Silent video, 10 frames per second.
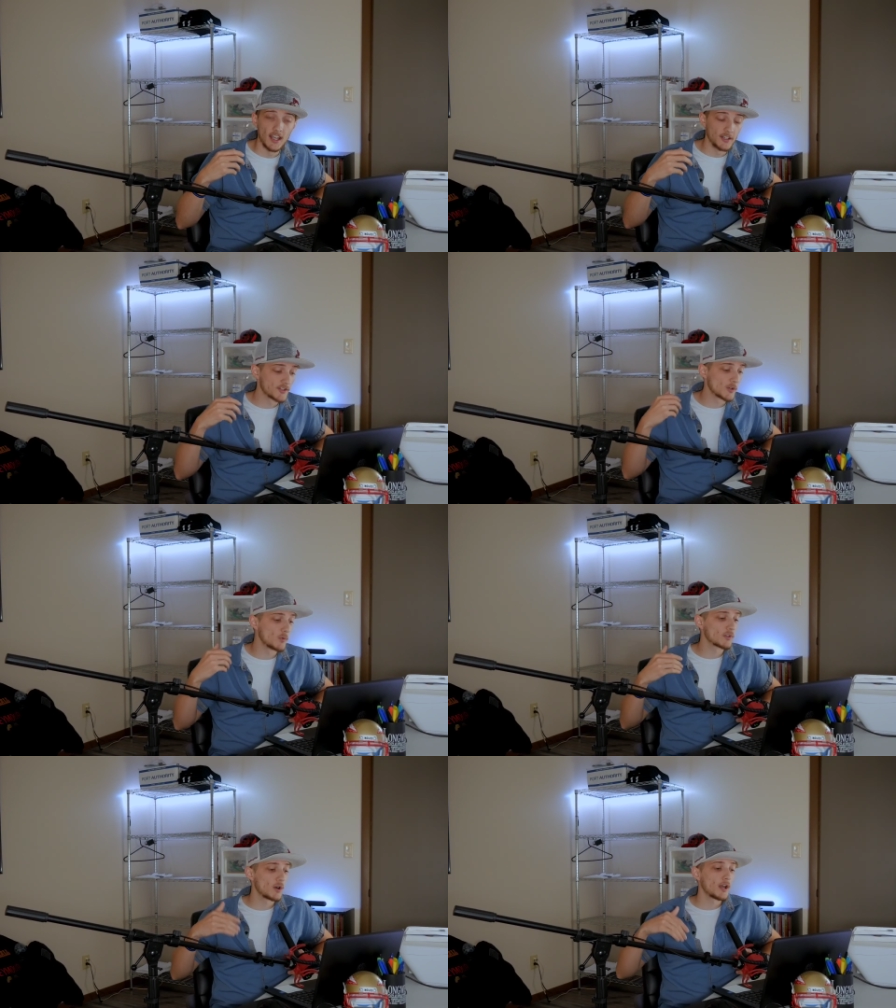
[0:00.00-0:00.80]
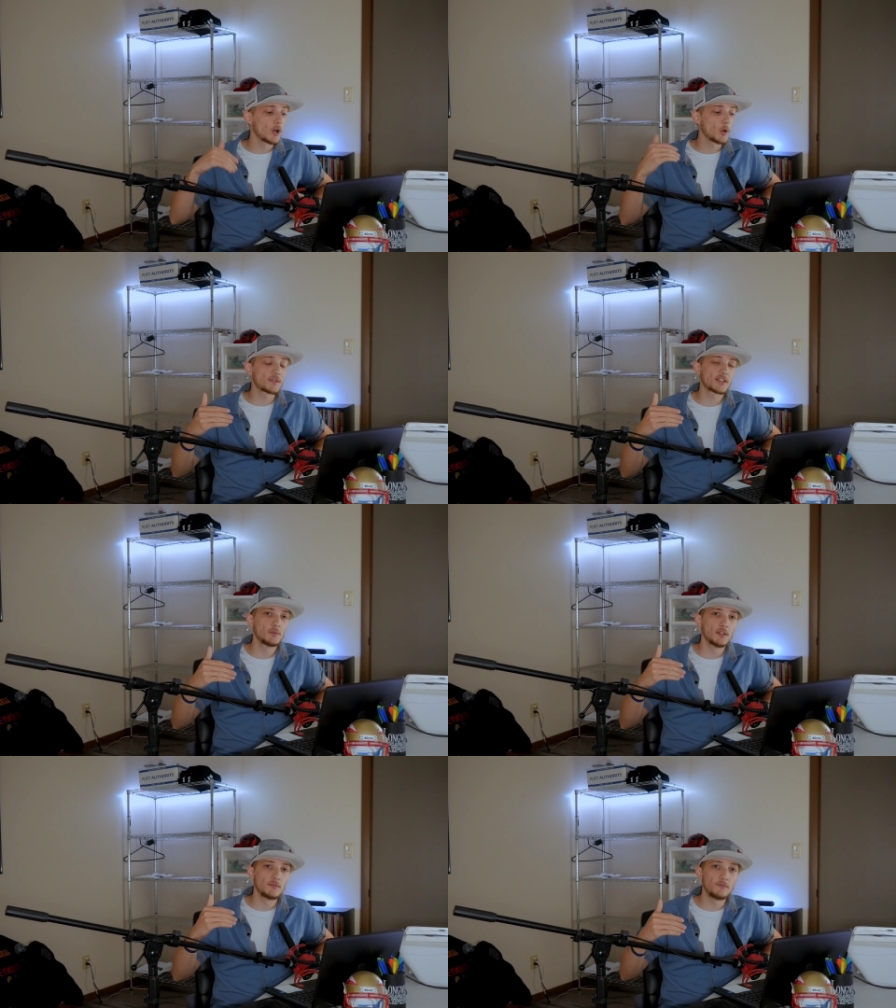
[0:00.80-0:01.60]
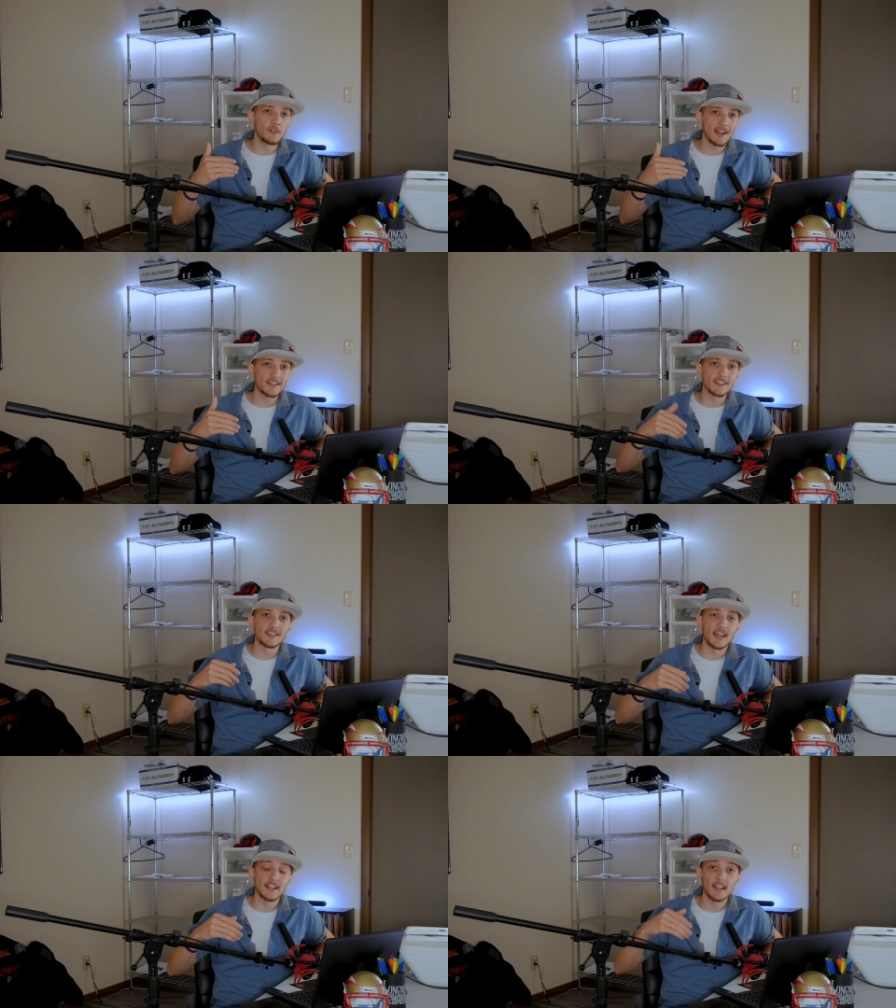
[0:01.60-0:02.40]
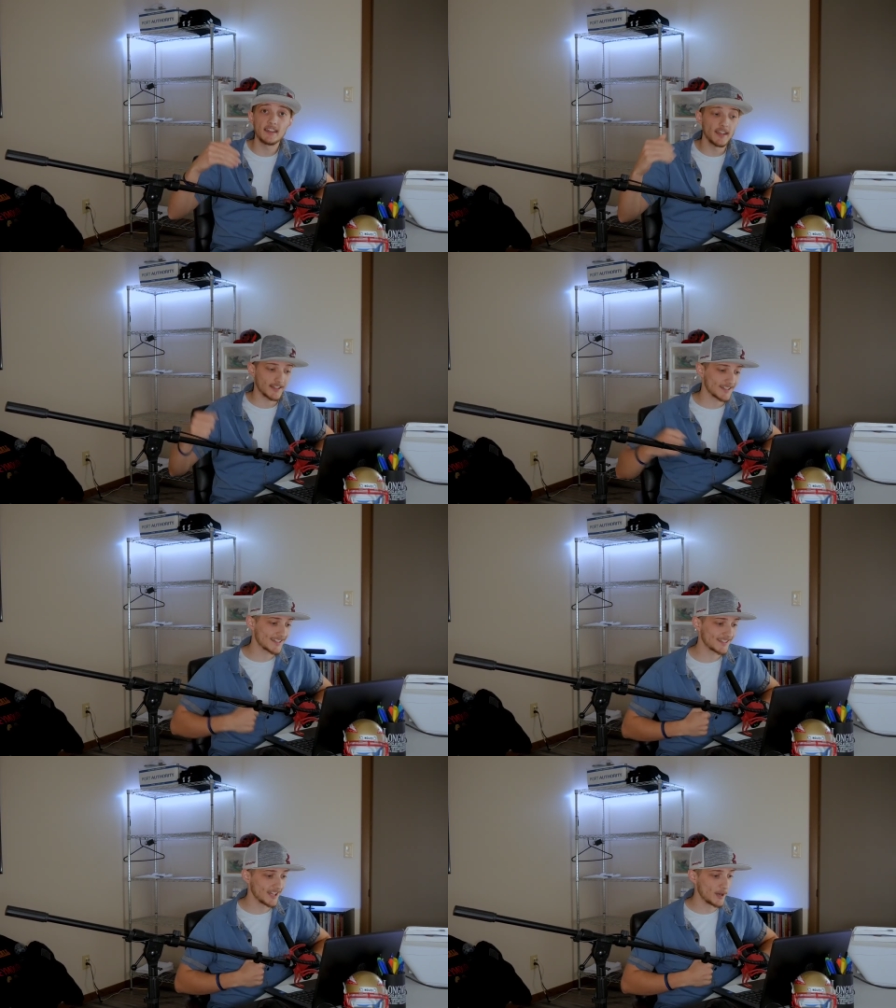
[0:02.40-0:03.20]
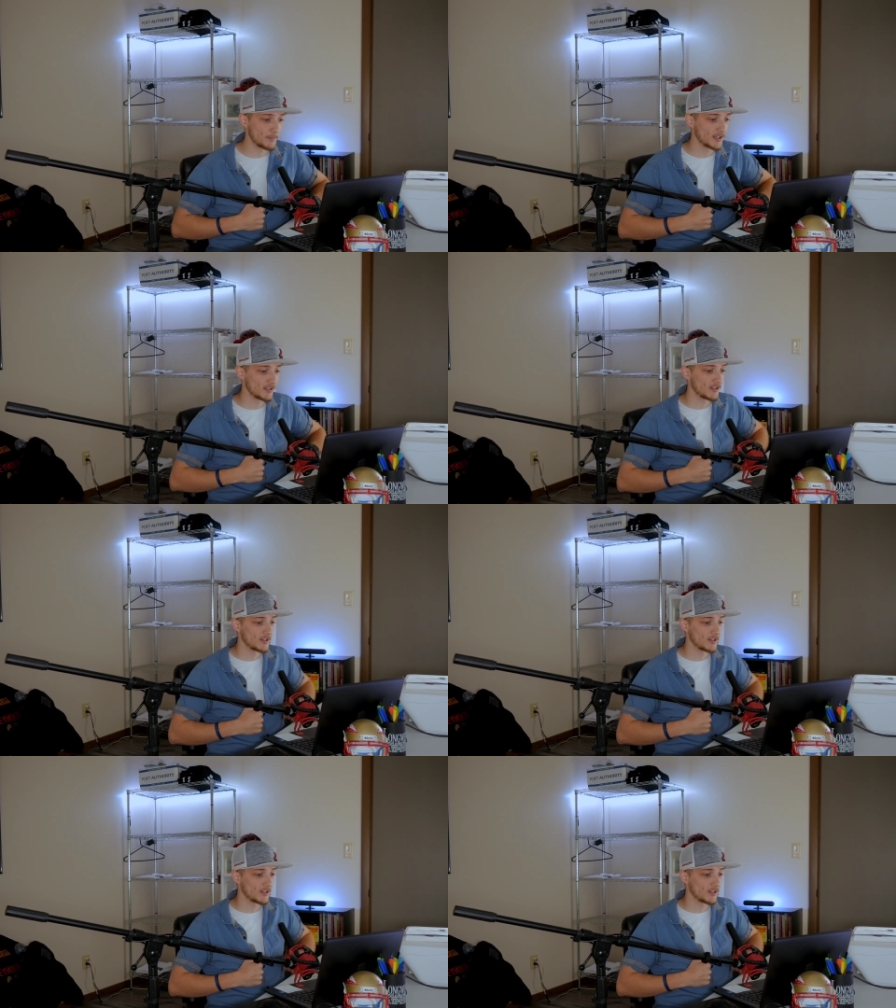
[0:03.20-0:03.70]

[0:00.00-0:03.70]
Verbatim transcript: and just overall helps you advance and take that next step